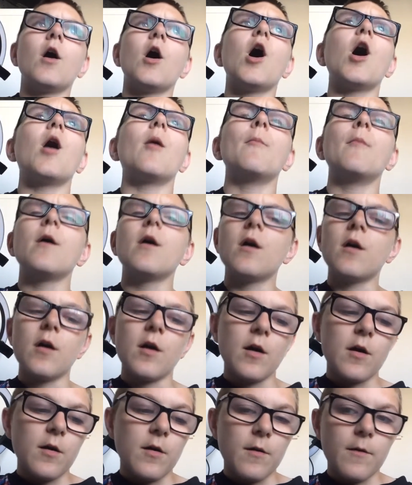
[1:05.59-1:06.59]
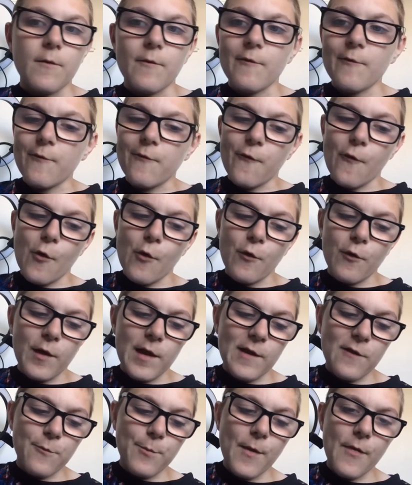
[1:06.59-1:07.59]
for
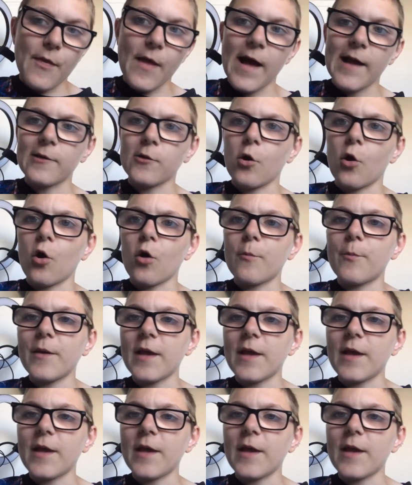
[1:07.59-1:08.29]
it's been that long.